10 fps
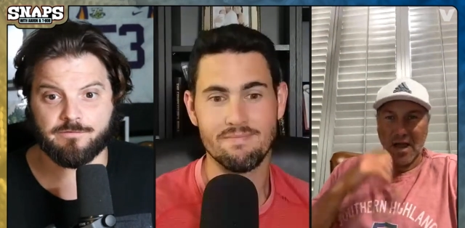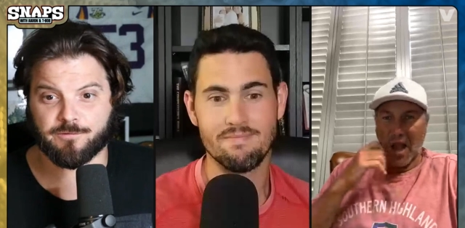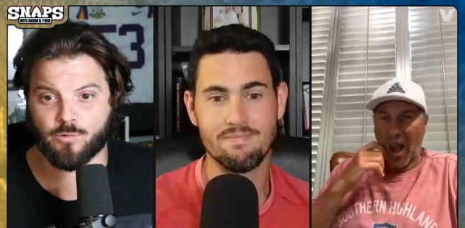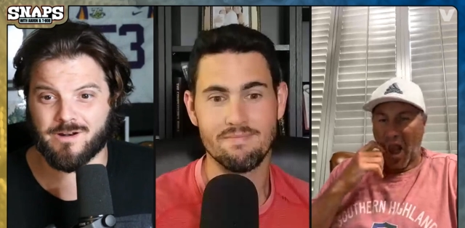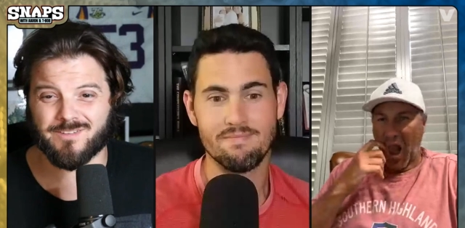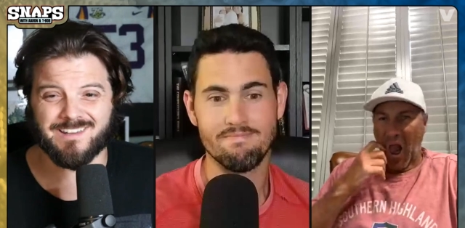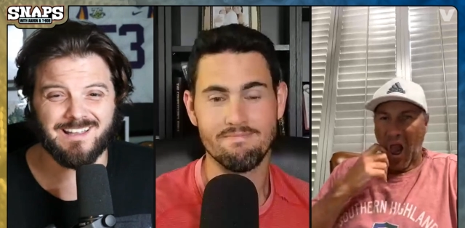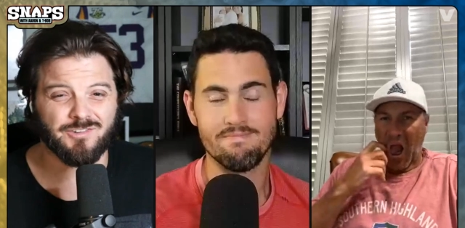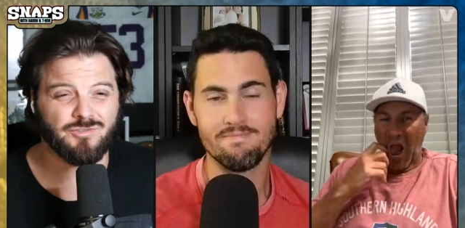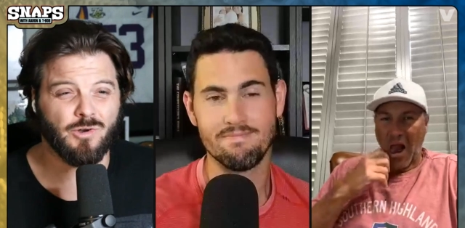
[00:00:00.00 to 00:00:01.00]
Speaker 1: Florida. I was at
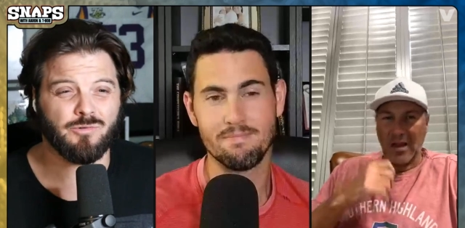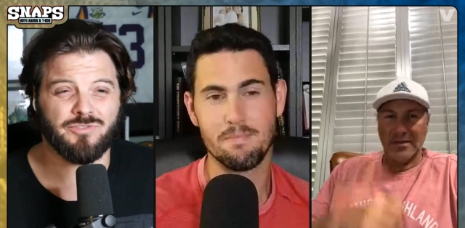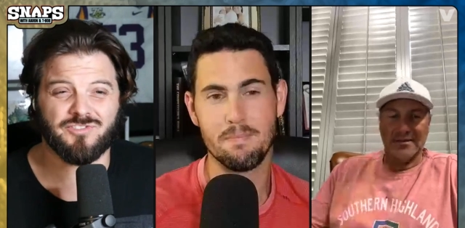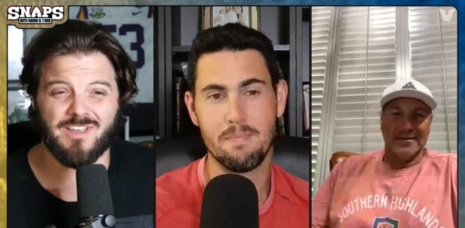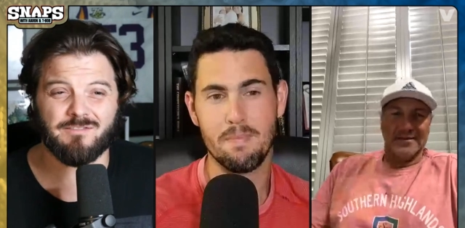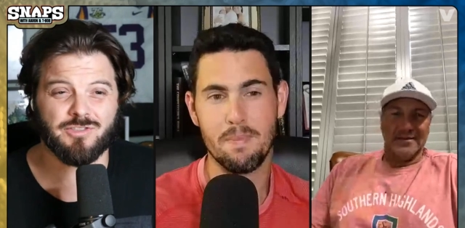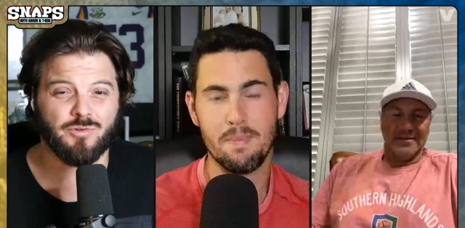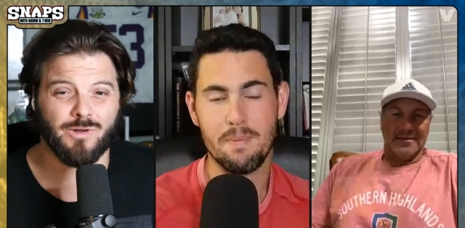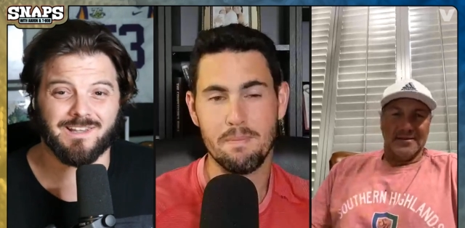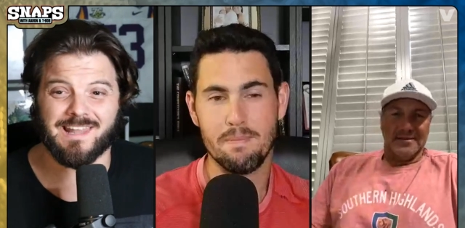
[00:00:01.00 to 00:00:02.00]
LSU 07
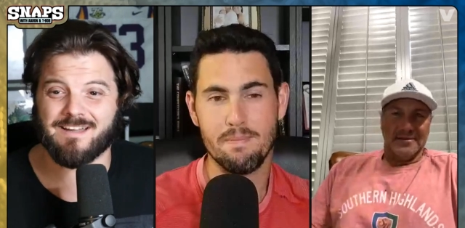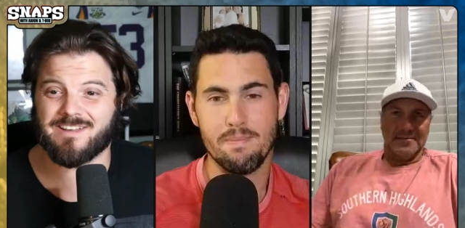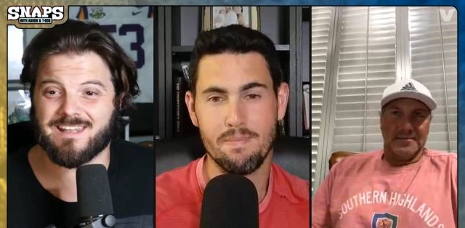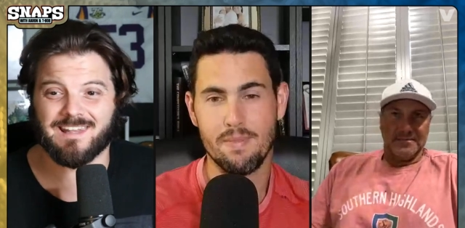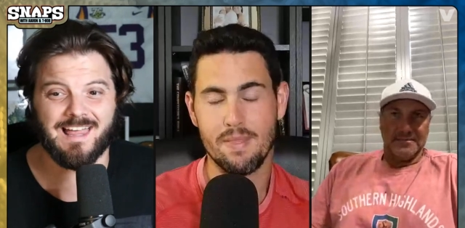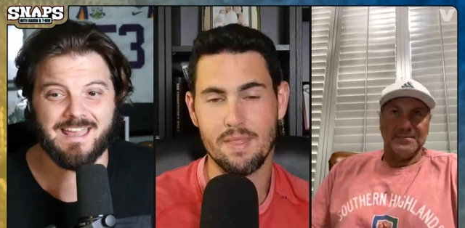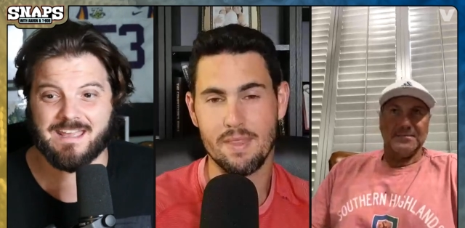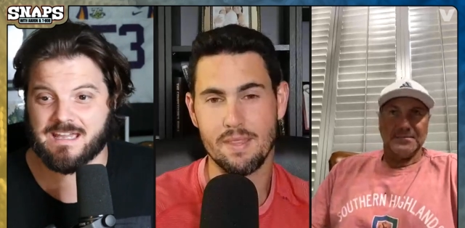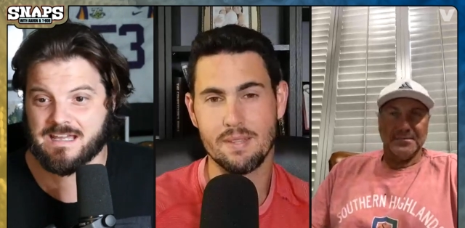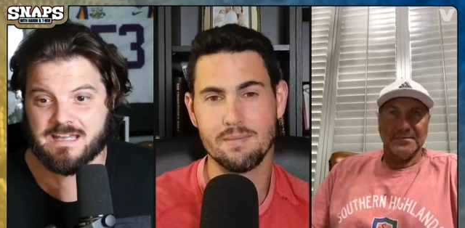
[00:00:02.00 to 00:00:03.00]
through 11.
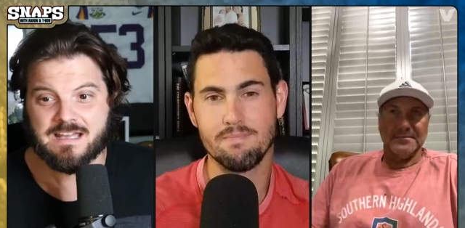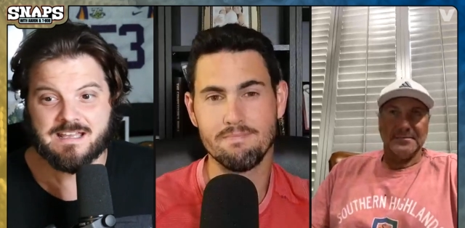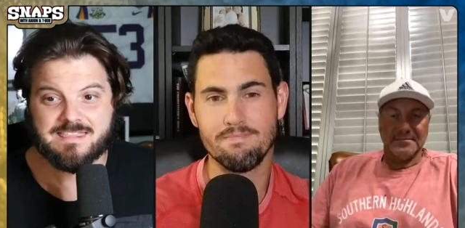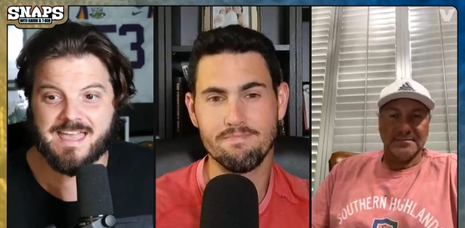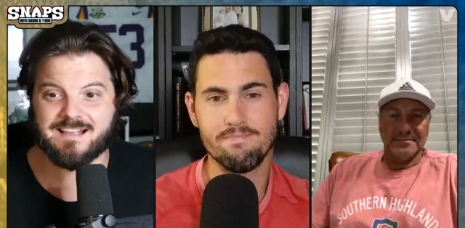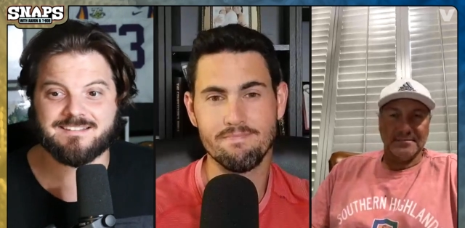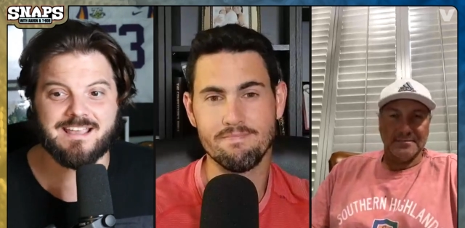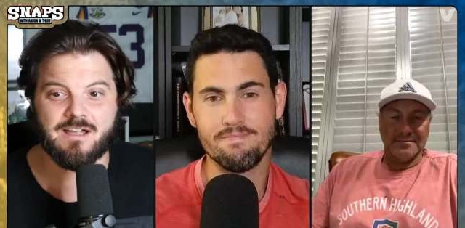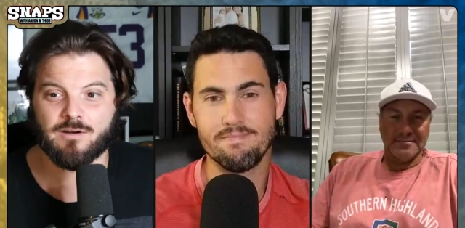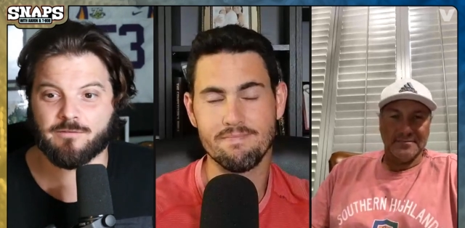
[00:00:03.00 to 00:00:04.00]
Like, that's
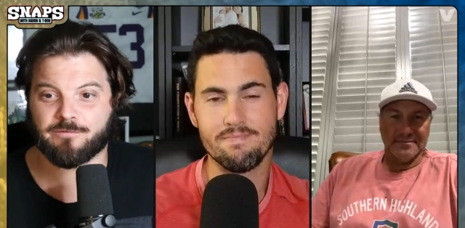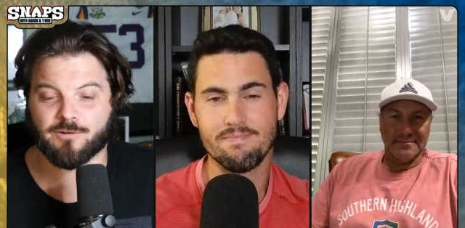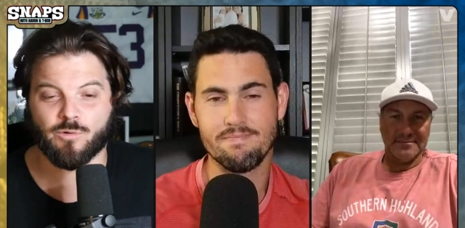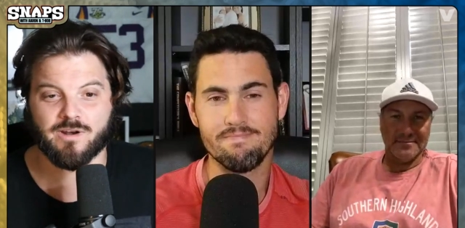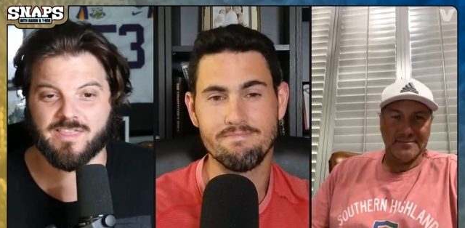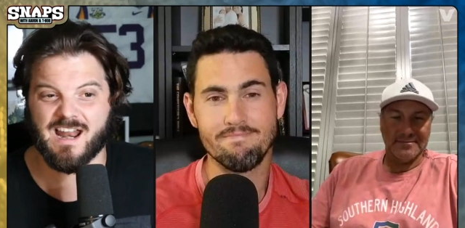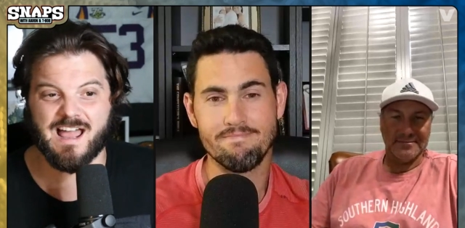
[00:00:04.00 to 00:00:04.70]
the era of Florida that I